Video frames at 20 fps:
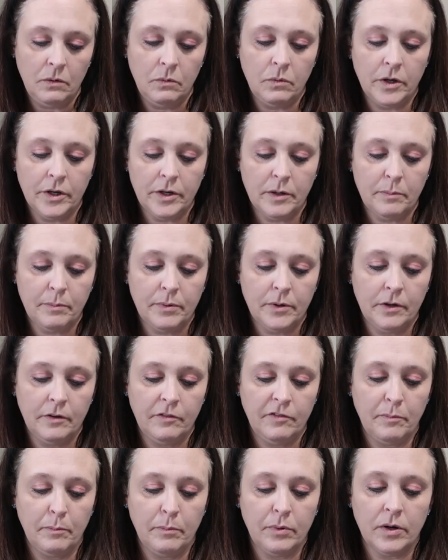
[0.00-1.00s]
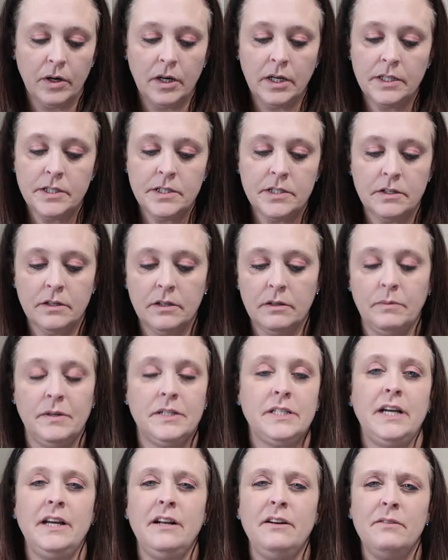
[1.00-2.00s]
waterproof bronzer,
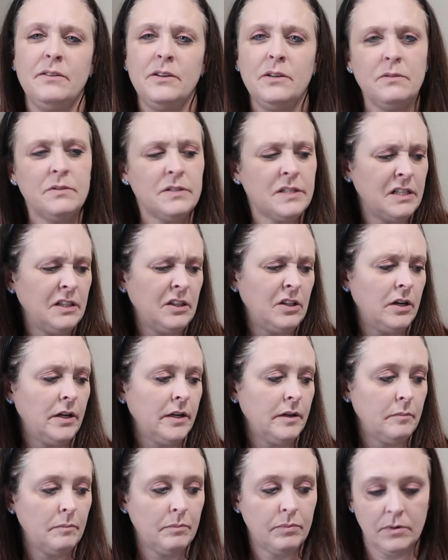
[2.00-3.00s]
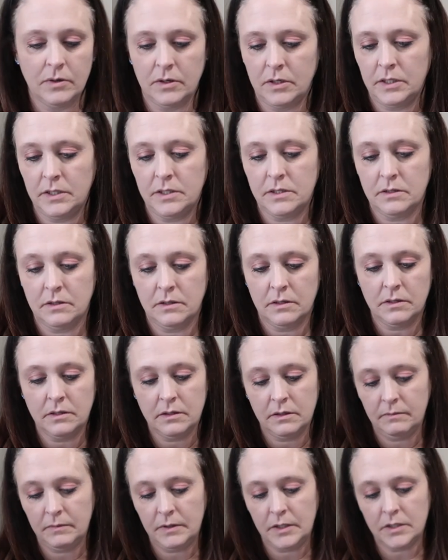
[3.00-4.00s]
which I don't use a lot of bronzer,
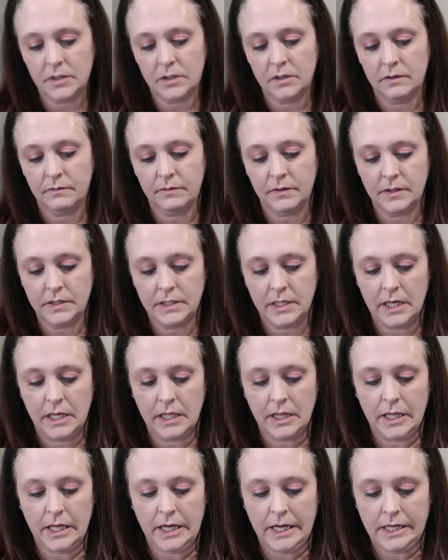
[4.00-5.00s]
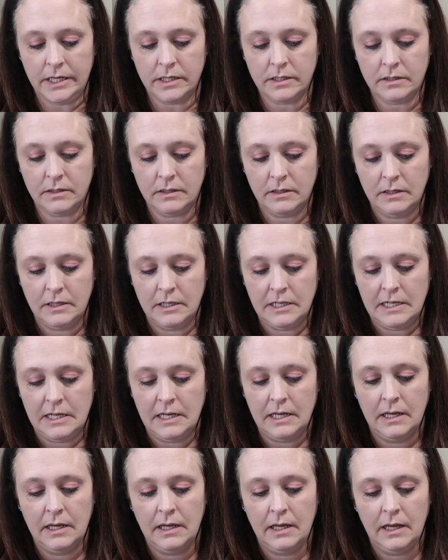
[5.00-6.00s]
so I'm not sure if I'll take that.
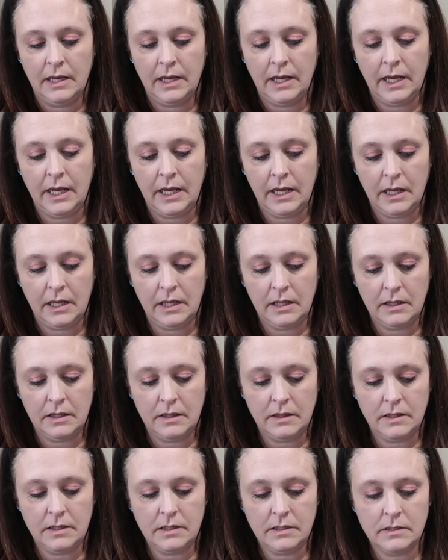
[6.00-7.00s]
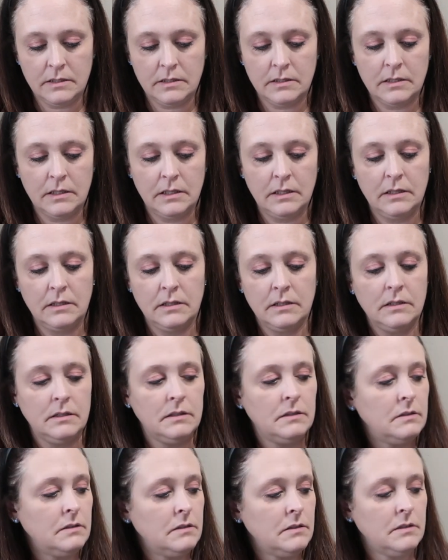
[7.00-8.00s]
And this
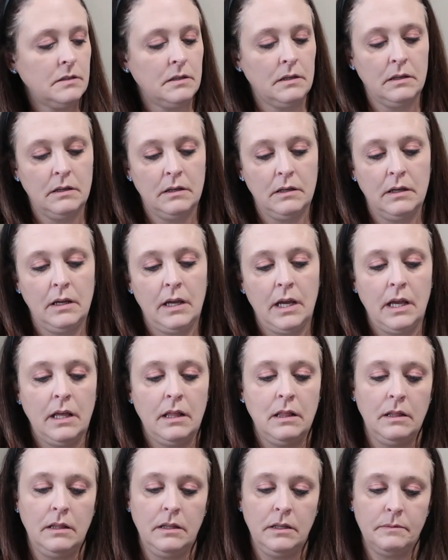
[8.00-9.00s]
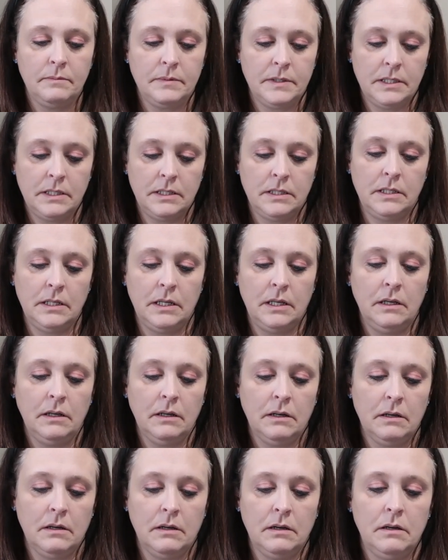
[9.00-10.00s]
is a lipstick.
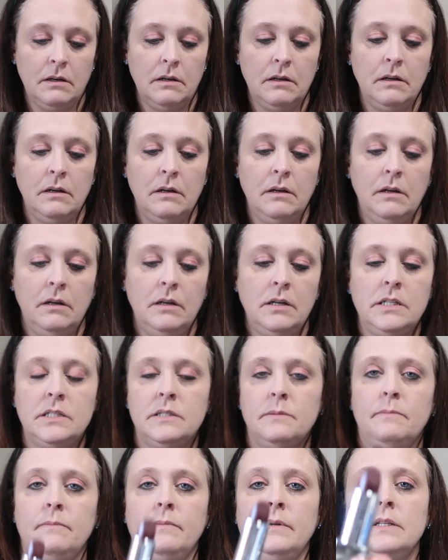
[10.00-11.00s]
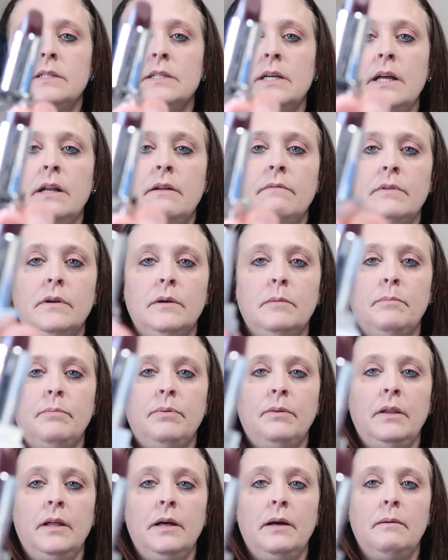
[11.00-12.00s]
That's, it's kind of a
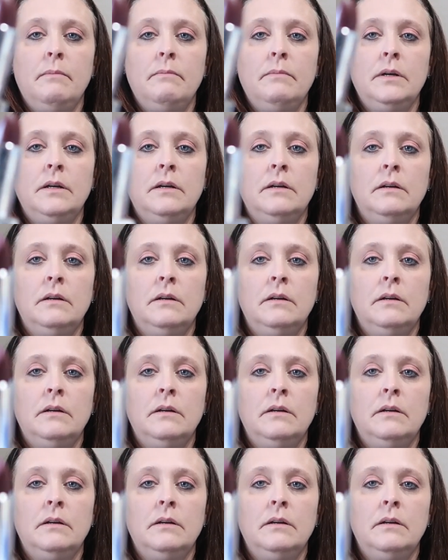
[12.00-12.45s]
plum